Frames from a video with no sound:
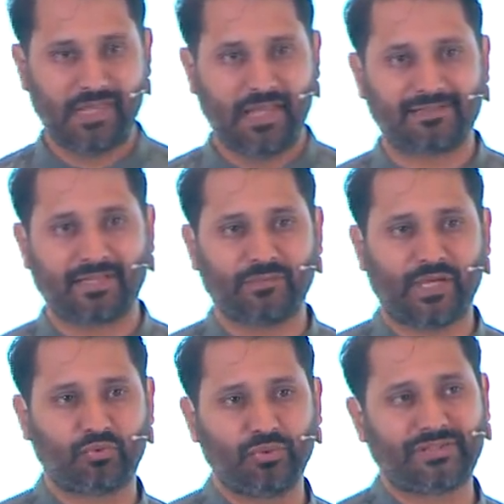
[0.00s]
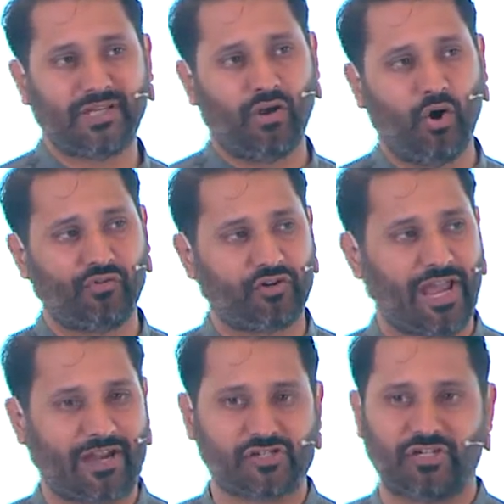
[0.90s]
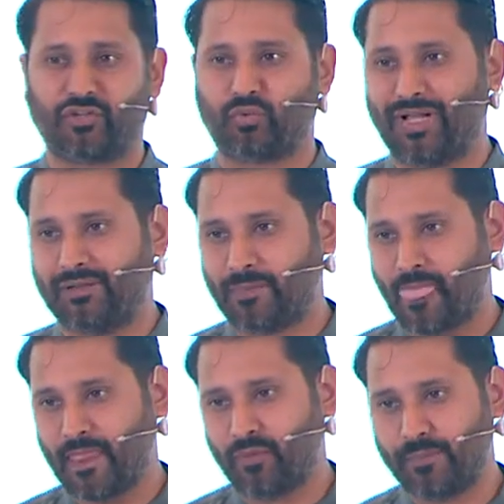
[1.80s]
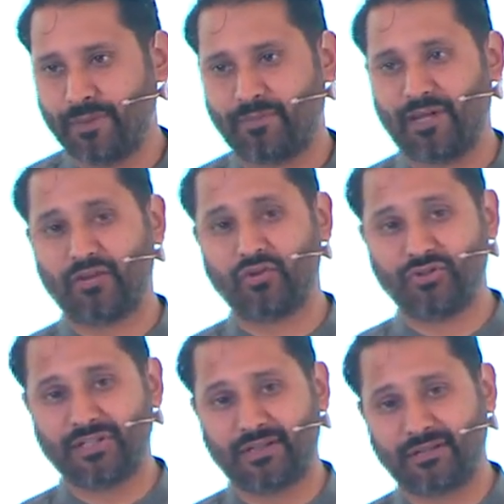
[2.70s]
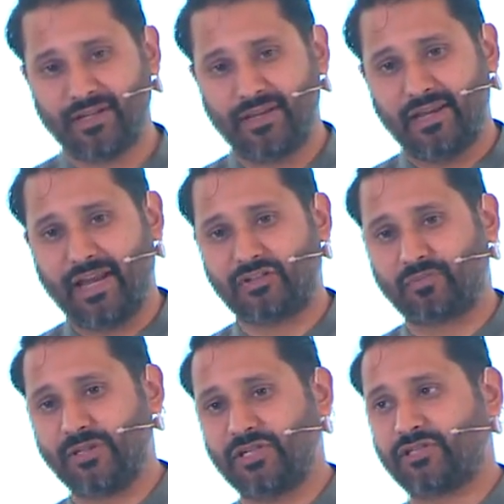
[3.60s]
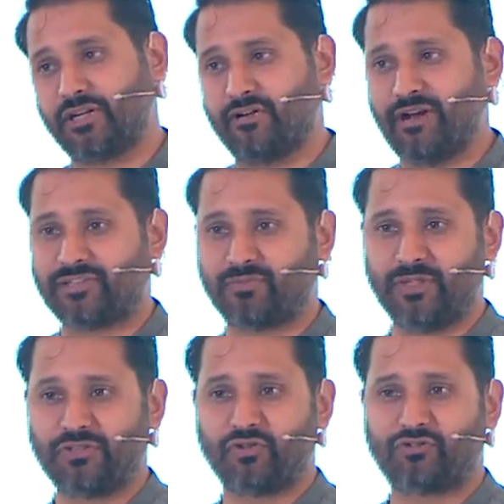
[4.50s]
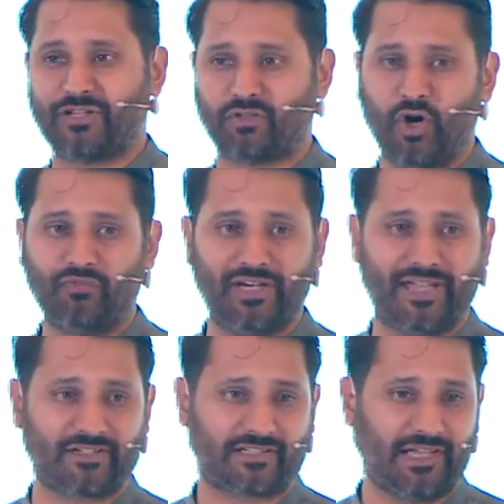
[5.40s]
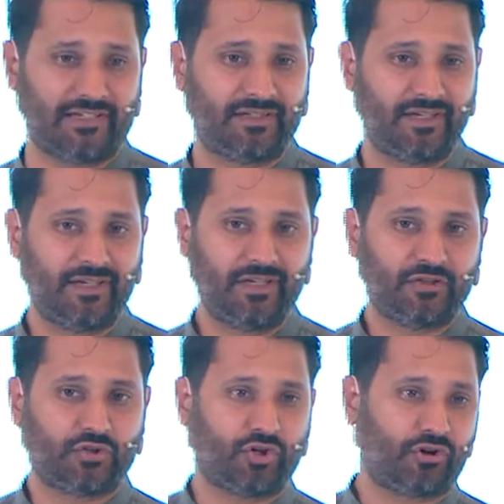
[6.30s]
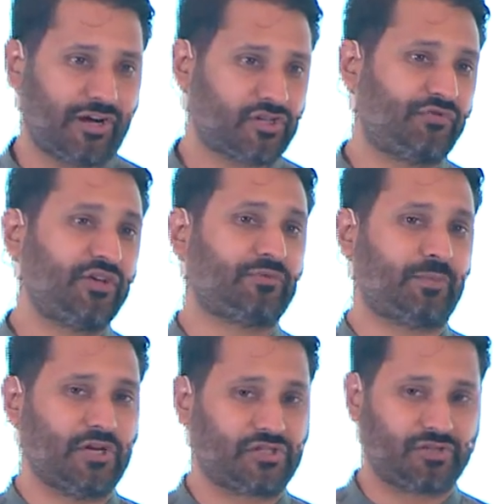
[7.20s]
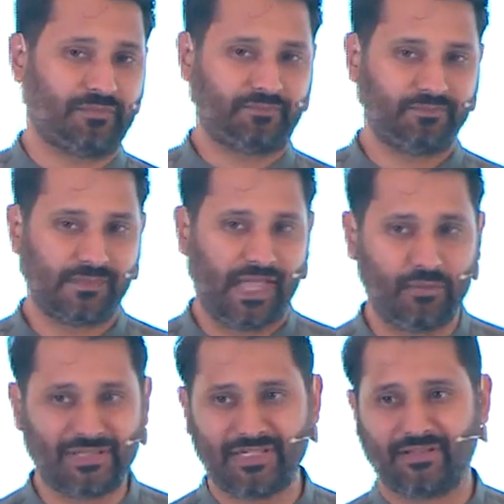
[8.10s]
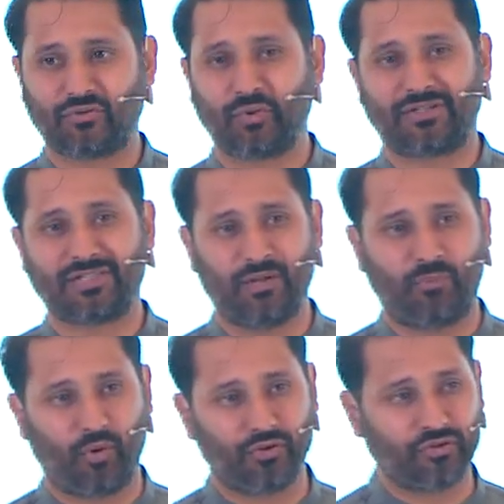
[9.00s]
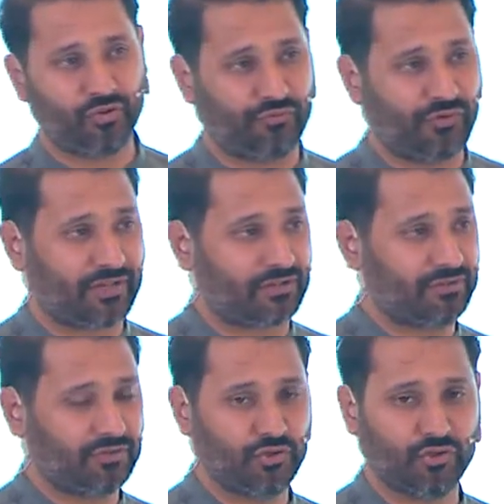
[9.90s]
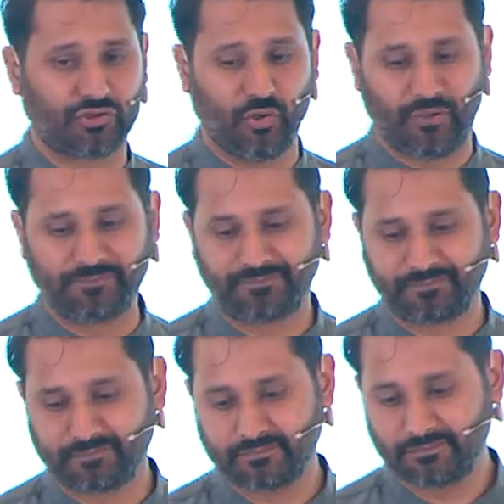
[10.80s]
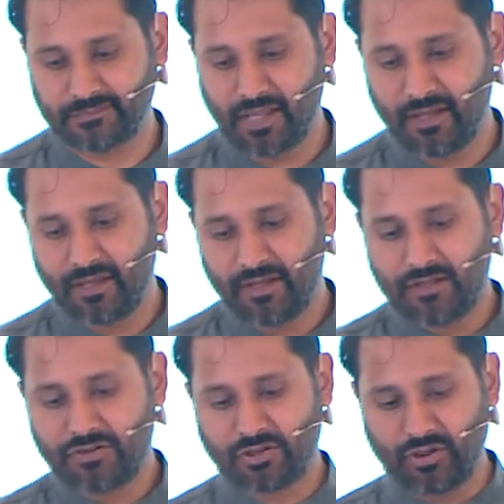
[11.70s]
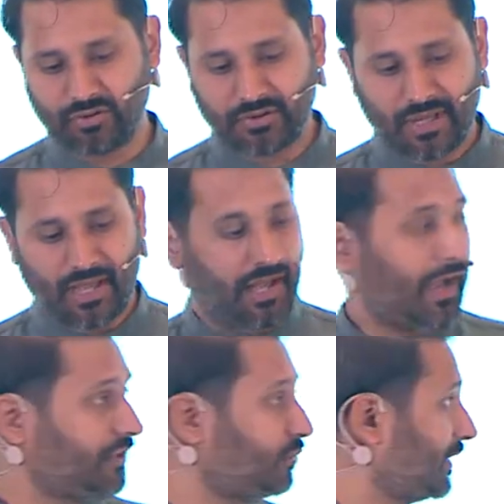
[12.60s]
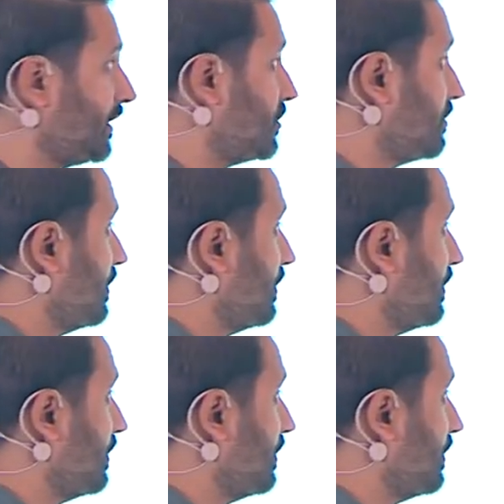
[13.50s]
And sometimes we see an overreaction as well, where people are using hate speech and harassment to try to over-legislate to crush free speech. And we see this with Singapore's new fake news law. So I just wanted